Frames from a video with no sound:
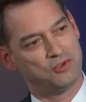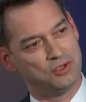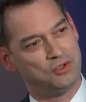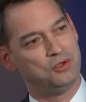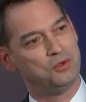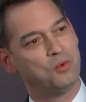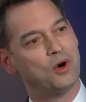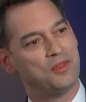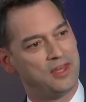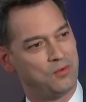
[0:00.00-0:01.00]
to do
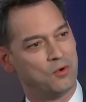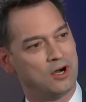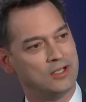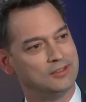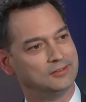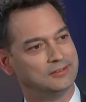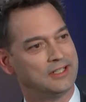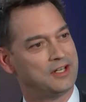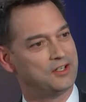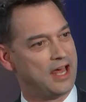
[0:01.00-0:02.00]
what they want,
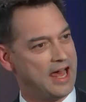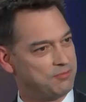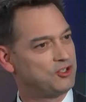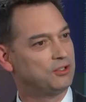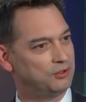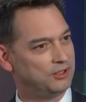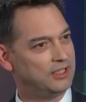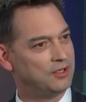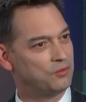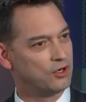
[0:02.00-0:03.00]
and
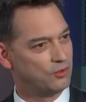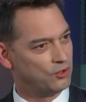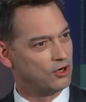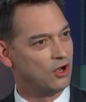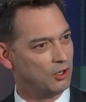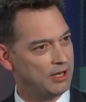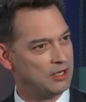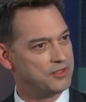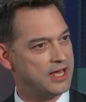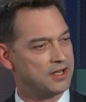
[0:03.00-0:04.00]
absolutely, and we're all
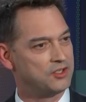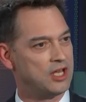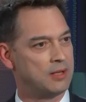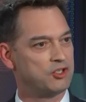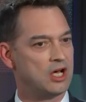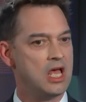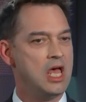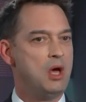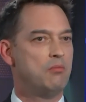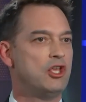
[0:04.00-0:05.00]
about that at Samsung,
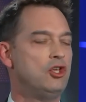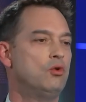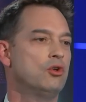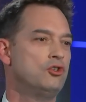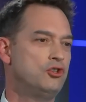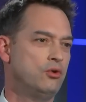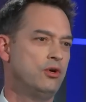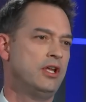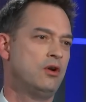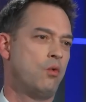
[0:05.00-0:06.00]
but you can do
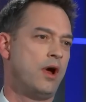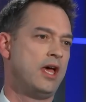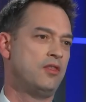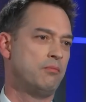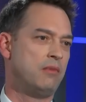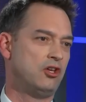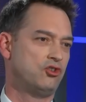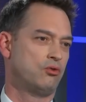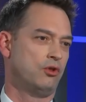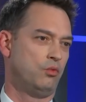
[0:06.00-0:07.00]
it in a way that makes
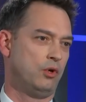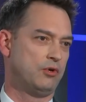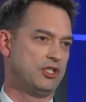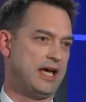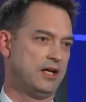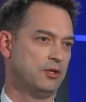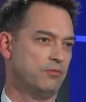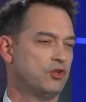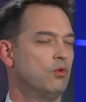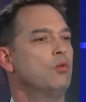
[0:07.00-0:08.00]
sure that we protect them.
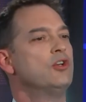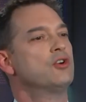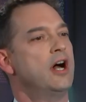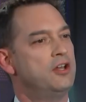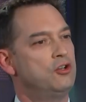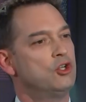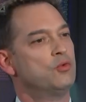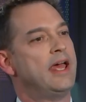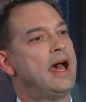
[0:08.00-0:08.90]
So what we try to do is we